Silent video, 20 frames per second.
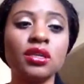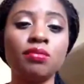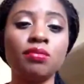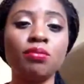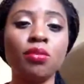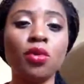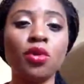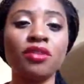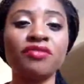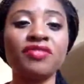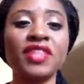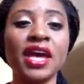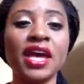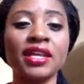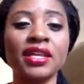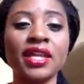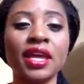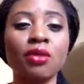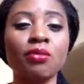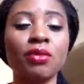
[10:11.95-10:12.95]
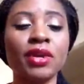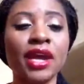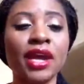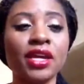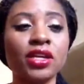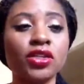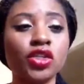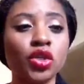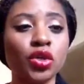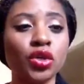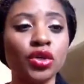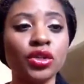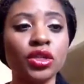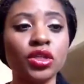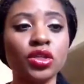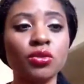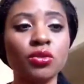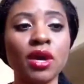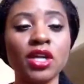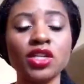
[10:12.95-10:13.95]
more of that like when I show you the
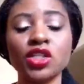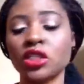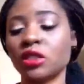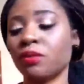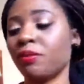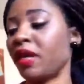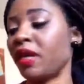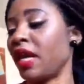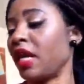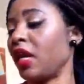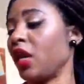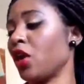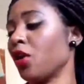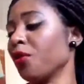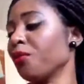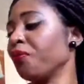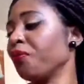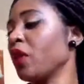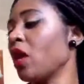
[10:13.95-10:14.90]
swatches. But anyhow,